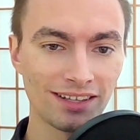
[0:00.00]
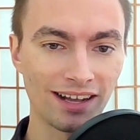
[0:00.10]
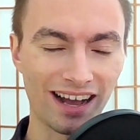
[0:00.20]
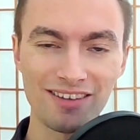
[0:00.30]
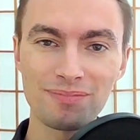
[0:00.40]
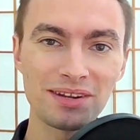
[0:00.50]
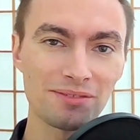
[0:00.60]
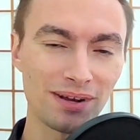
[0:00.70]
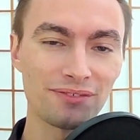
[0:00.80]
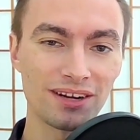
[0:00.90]
I've been to
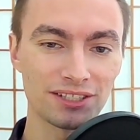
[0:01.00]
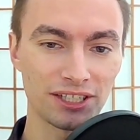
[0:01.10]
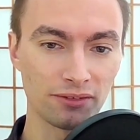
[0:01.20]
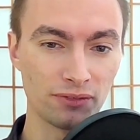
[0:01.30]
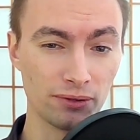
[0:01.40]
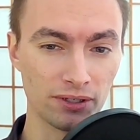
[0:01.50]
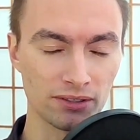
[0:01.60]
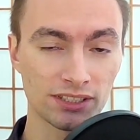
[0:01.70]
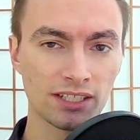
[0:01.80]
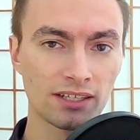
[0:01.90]
my fair share of
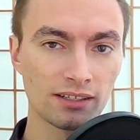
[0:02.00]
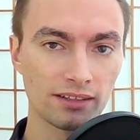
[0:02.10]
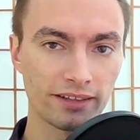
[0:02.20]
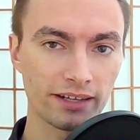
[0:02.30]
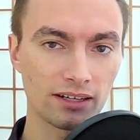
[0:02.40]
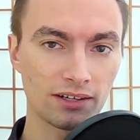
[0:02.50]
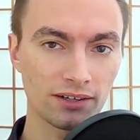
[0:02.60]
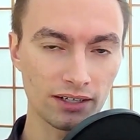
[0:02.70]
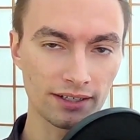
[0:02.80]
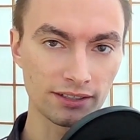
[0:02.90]
funerals. They are
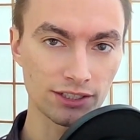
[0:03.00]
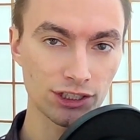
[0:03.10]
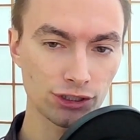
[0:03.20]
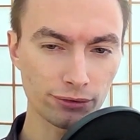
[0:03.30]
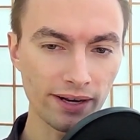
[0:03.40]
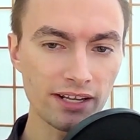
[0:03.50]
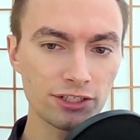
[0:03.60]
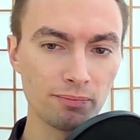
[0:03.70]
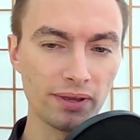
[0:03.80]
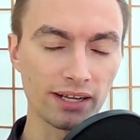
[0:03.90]
a
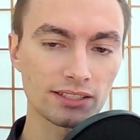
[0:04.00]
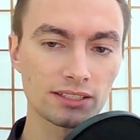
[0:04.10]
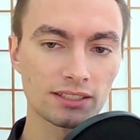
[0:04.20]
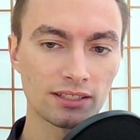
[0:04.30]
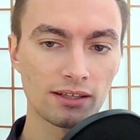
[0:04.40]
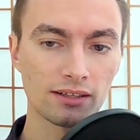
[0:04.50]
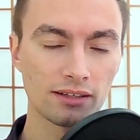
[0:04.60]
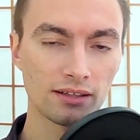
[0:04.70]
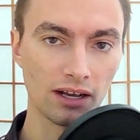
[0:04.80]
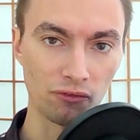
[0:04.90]
strange mix
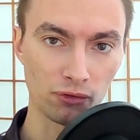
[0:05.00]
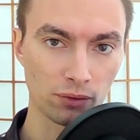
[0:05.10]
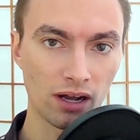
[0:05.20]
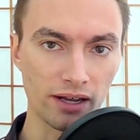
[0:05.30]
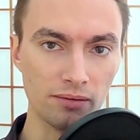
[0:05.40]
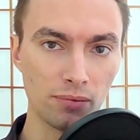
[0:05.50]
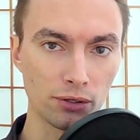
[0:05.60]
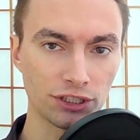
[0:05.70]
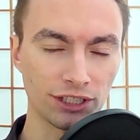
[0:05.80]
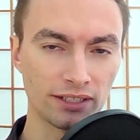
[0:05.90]
of raw
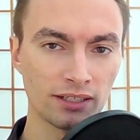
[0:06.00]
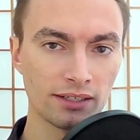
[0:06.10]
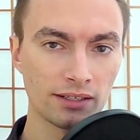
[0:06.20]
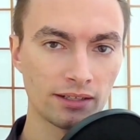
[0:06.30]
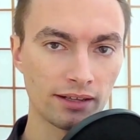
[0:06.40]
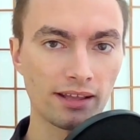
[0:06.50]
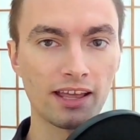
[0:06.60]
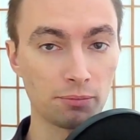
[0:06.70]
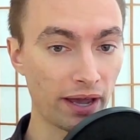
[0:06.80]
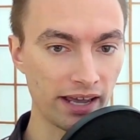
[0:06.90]
emotion
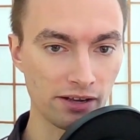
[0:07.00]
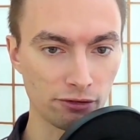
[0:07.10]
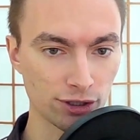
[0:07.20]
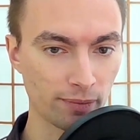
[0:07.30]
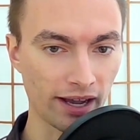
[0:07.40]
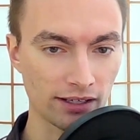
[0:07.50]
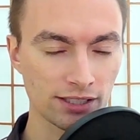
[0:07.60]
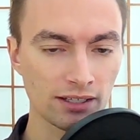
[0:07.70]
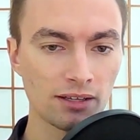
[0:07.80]
and paying respects.